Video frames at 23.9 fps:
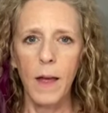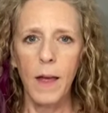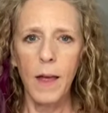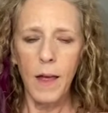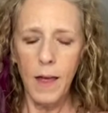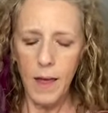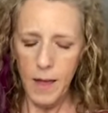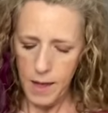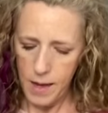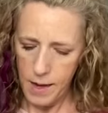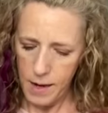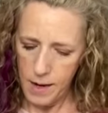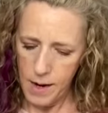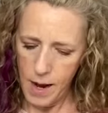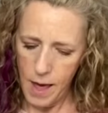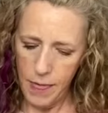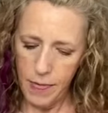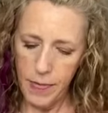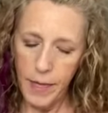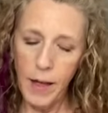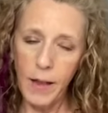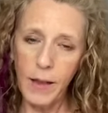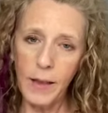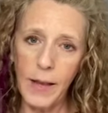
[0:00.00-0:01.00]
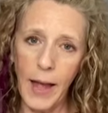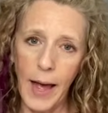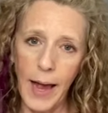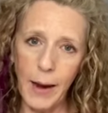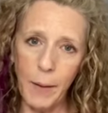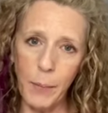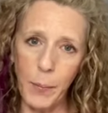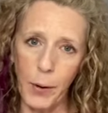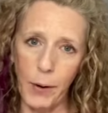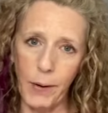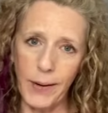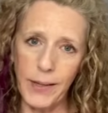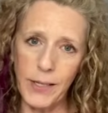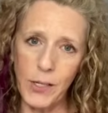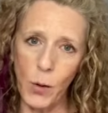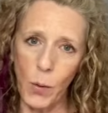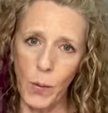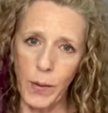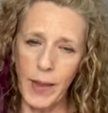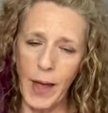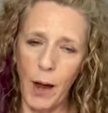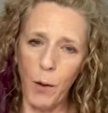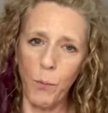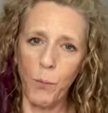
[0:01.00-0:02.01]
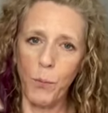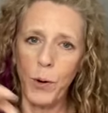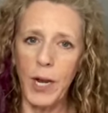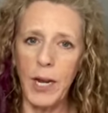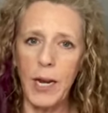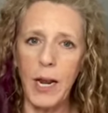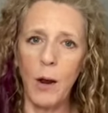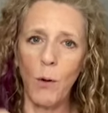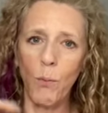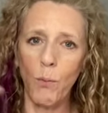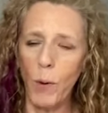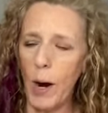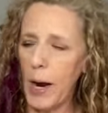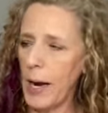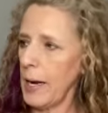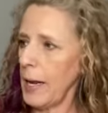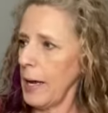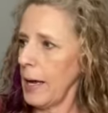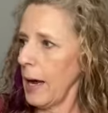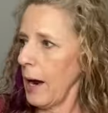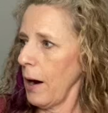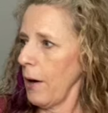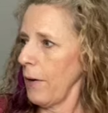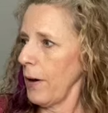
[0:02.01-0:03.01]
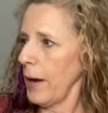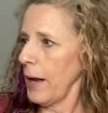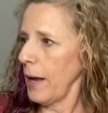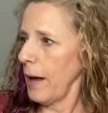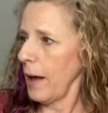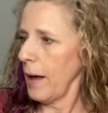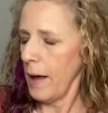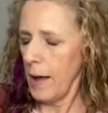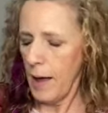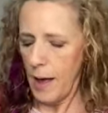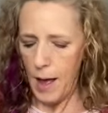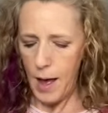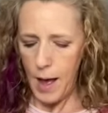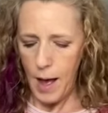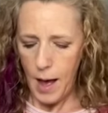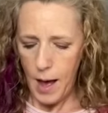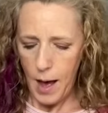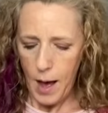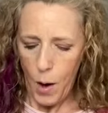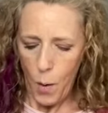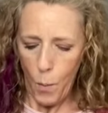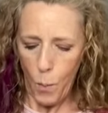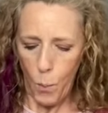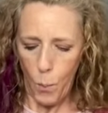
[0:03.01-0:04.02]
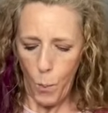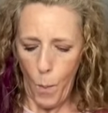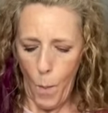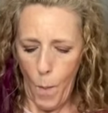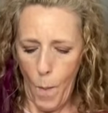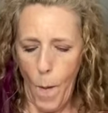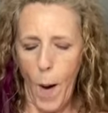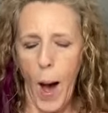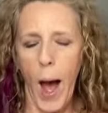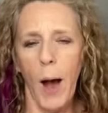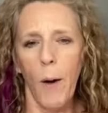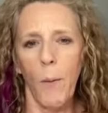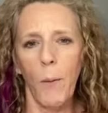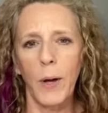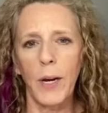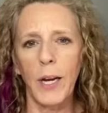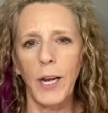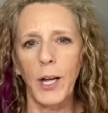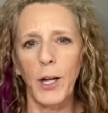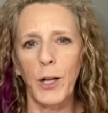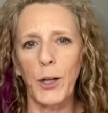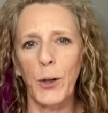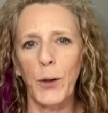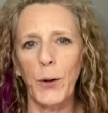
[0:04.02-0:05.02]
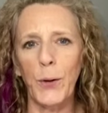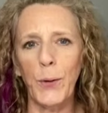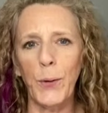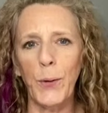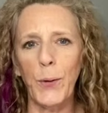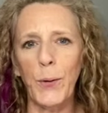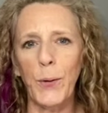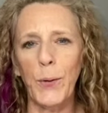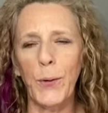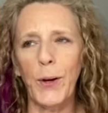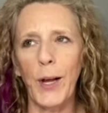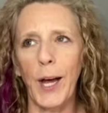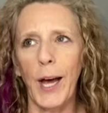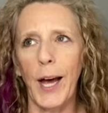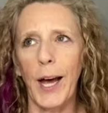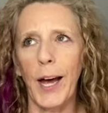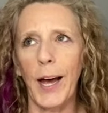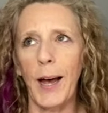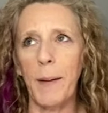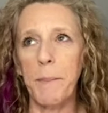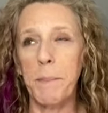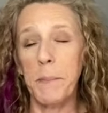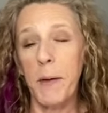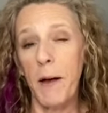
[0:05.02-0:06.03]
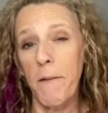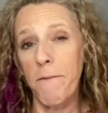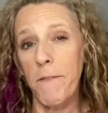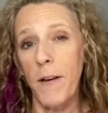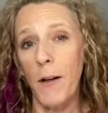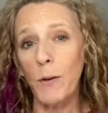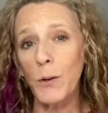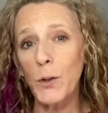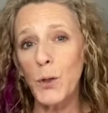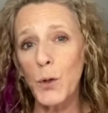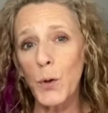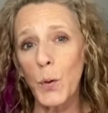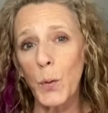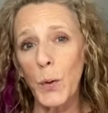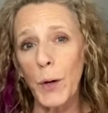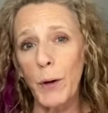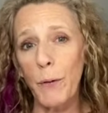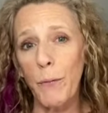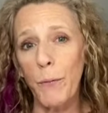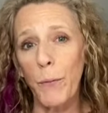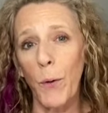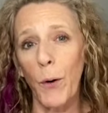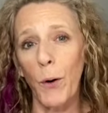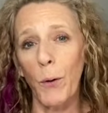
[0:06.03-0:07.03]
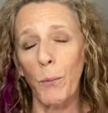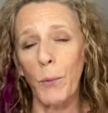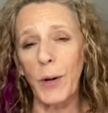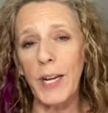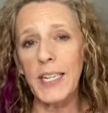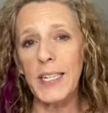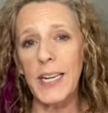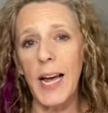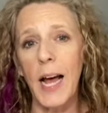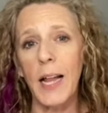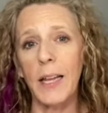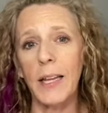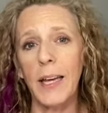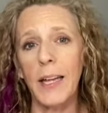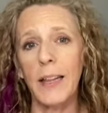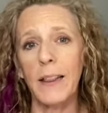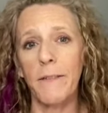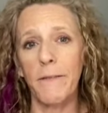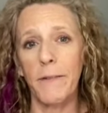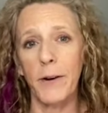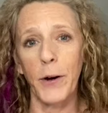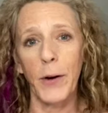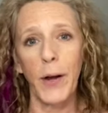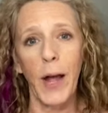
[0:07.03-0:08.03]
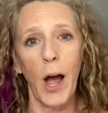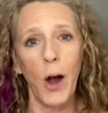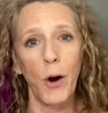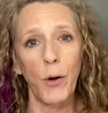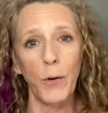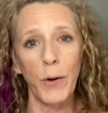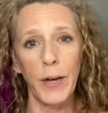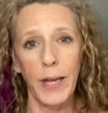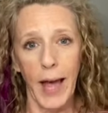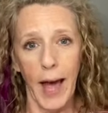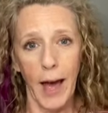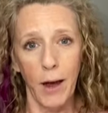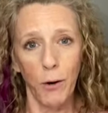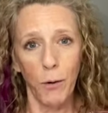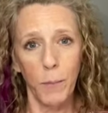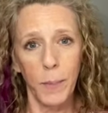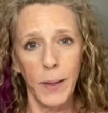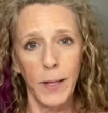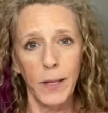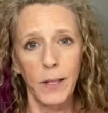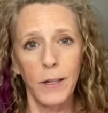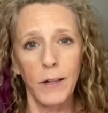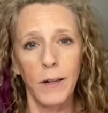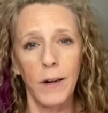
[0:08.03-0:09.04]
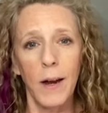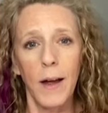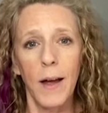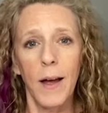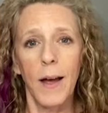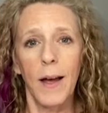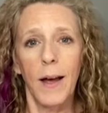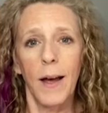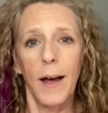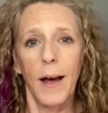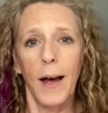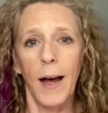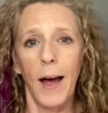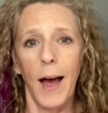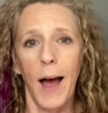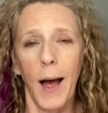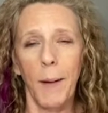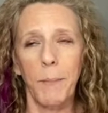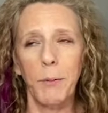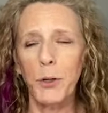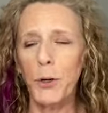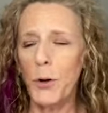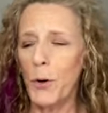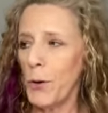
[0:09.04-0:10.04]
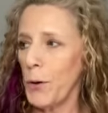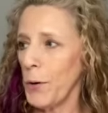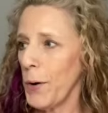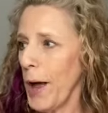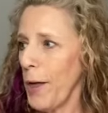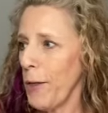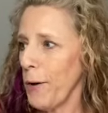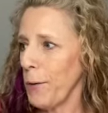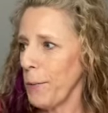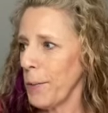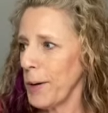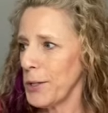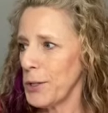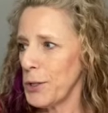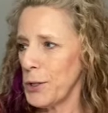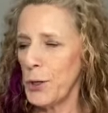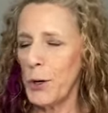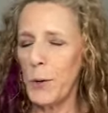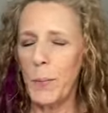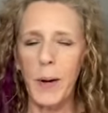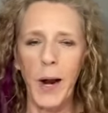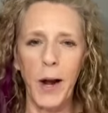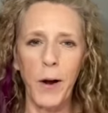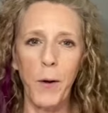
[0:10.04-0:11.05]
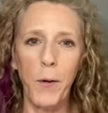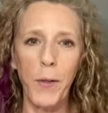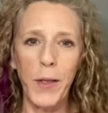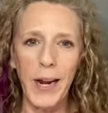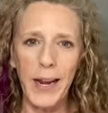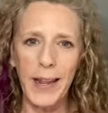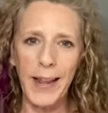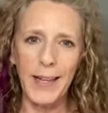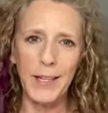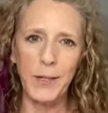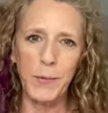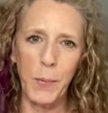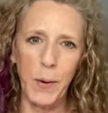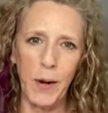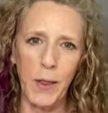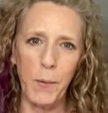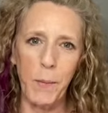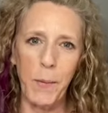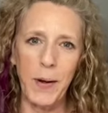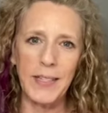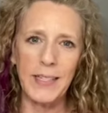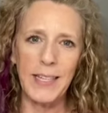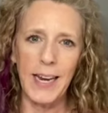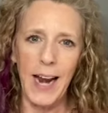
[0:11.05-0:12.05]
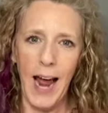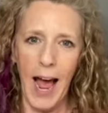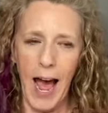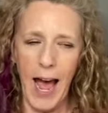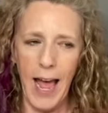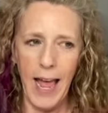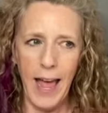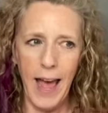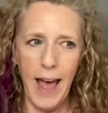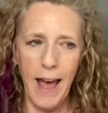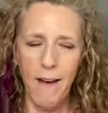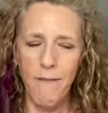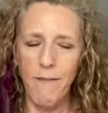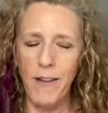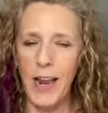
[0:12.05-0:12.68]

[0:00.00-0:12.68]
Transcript: In the library, so in that reading, writing area, I would include a felt story for retelling The Very Hungry Caterpillar. I'm sure there are other ones too, but I know that that's one of the ones that I have.